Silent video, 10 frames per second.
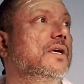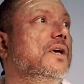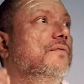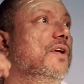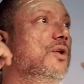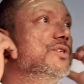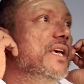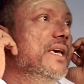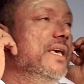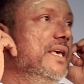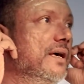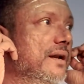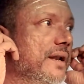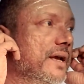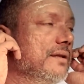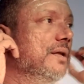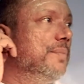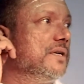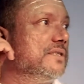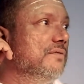When you say earring, the
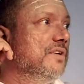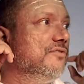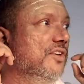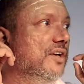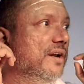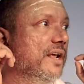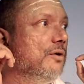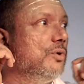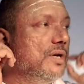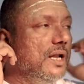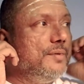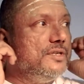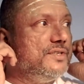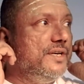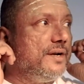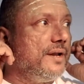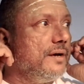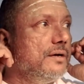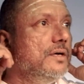person with earring, Kundala means the earring.